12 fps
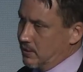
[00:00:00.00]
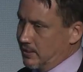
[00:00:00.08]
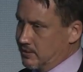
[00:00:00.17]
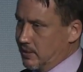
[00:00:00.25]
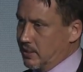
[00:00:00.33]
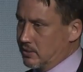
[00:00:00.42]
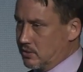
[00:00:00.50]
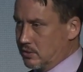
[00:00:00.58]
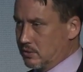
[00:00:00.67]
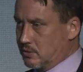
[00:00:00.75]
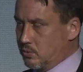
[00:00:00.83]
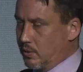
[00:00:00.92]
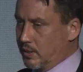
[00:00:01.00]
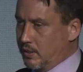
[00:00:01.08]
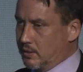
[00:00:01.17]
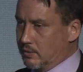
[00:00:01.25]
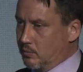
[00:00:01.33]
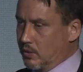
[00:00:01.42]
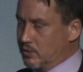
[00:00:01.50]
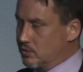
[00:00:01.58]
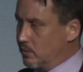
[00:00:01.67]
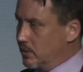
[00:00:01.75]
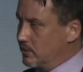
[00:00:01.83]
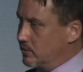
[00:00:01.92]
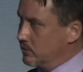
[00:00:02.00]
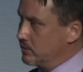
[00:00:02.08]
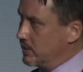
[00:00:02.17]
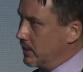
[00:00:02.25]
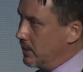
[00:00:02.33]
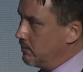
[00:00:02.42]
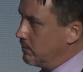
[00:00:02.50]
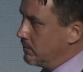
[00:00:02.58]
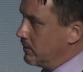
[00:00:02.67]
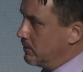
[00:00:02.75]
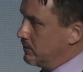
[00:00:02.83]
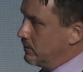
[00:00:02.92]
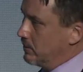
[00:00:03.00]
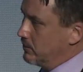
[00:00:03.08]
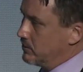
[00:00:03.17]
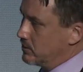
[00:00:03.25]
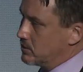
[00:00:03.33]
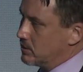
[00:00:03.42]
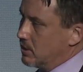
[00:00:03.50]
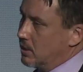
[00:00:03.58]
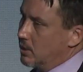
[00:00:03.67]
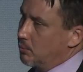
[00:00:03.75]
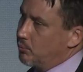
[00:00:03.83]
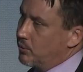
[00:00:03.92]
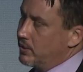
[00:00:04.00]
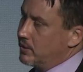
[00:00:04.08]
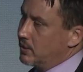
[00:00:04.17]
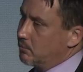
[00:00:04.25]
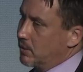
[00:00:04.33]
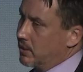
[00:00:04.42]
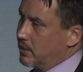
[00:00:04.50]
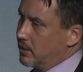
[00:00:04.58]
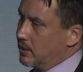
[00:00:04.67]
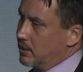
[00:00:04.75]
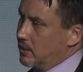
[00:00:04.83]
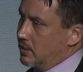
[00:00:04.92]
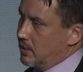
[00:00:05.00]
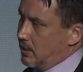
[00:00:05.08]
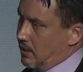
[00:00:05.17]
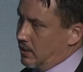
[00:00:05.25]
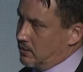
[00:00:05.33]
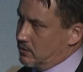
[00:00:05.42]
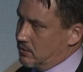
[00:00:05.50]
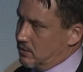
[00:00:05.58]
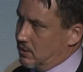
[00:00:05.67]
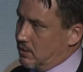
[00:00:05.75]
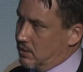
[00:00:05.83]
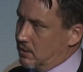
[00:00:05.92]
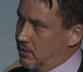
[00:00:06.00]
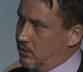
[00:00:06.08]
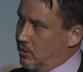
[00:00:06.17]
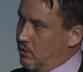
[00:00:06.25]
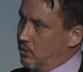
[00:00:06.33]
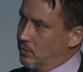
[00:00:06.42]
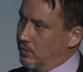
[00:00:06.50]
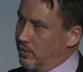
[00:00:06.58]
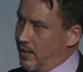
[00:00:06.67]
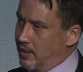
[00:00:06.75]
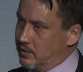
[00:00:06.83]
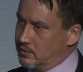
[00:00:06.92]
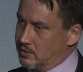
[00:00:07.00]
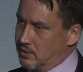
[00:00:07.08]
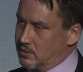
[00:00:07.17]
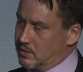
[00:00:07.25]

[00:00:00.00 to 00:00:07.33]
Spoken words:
Isaiah 21, 22 time. They're just printing money as though that is going to